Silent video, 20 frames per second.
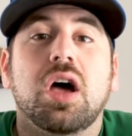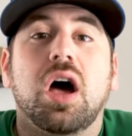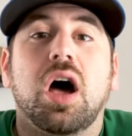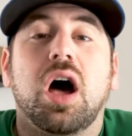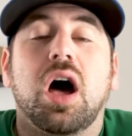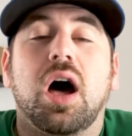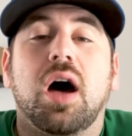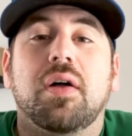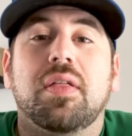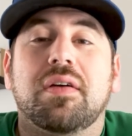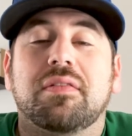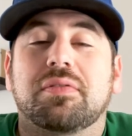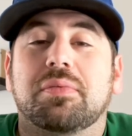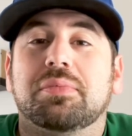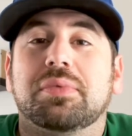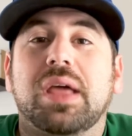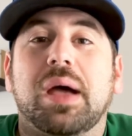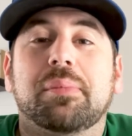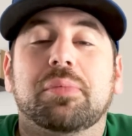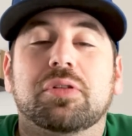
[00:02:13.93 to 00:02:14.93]
Uh, there's some
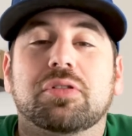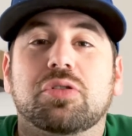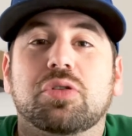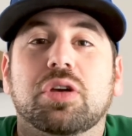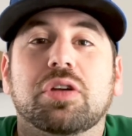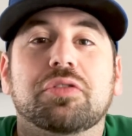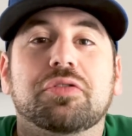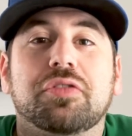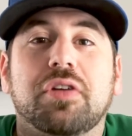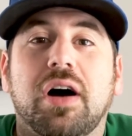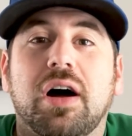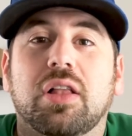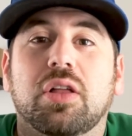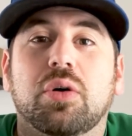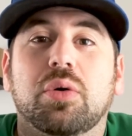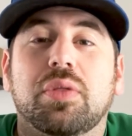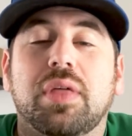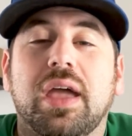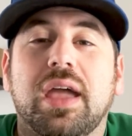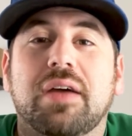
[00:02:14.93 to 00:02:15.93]
templates you can
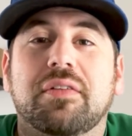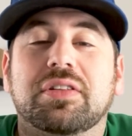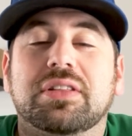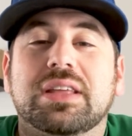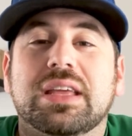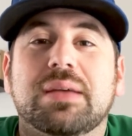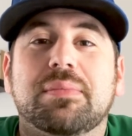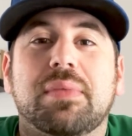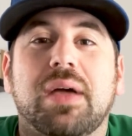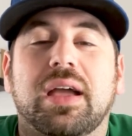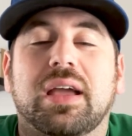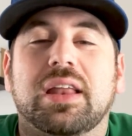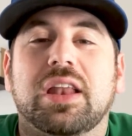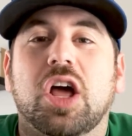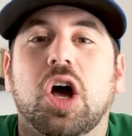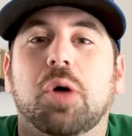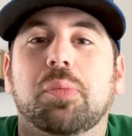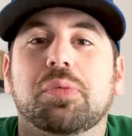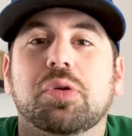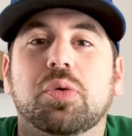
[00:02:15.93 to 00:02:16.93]
follow. They have a team that can
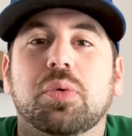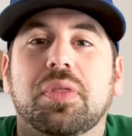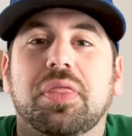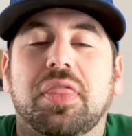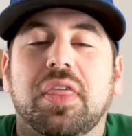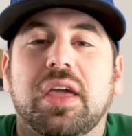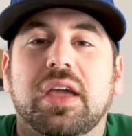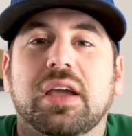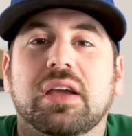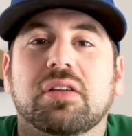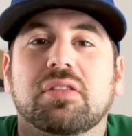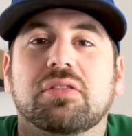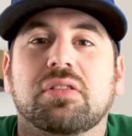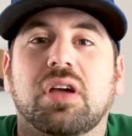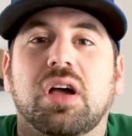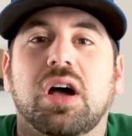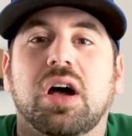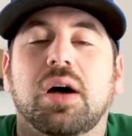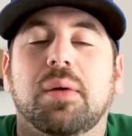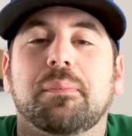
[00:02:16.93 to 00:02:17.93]
help you with things.
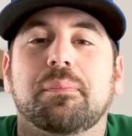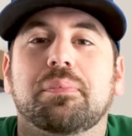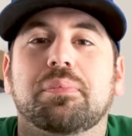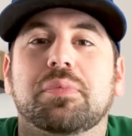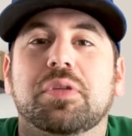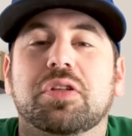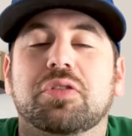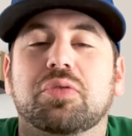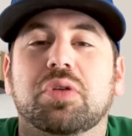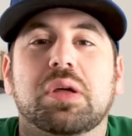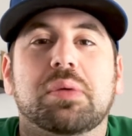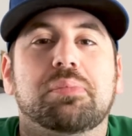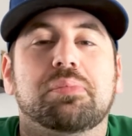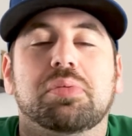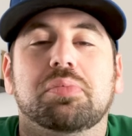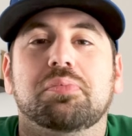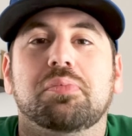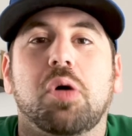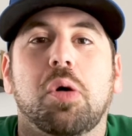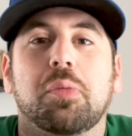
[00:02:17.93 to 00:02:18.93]
Um, it's really
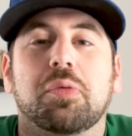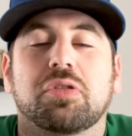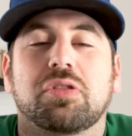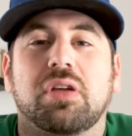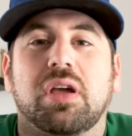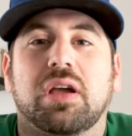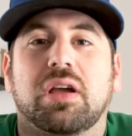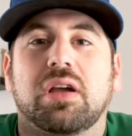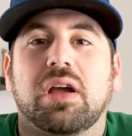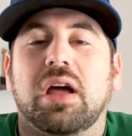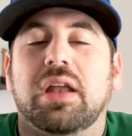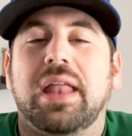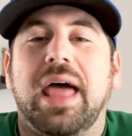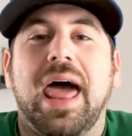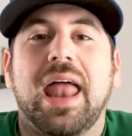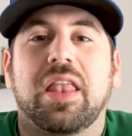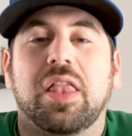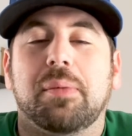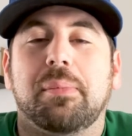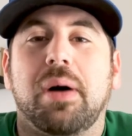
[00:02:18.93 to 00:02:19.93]
almost like an
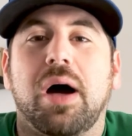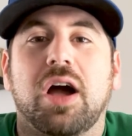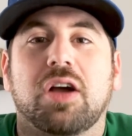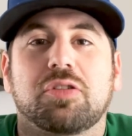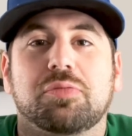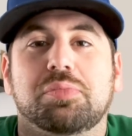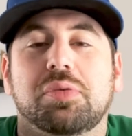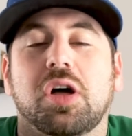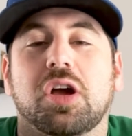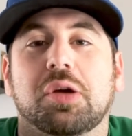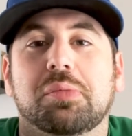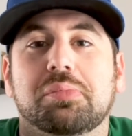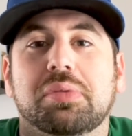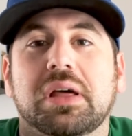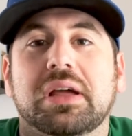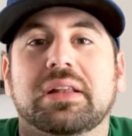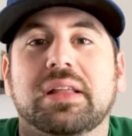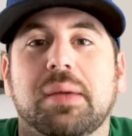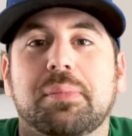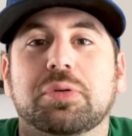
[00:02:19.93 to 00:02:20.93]
out of the box plug and
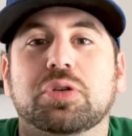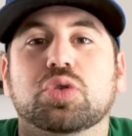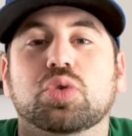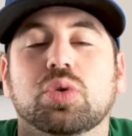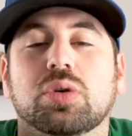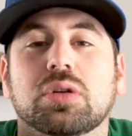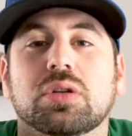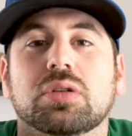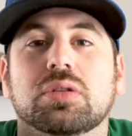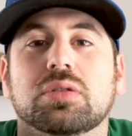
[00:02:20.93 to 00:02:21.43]
play type of tool.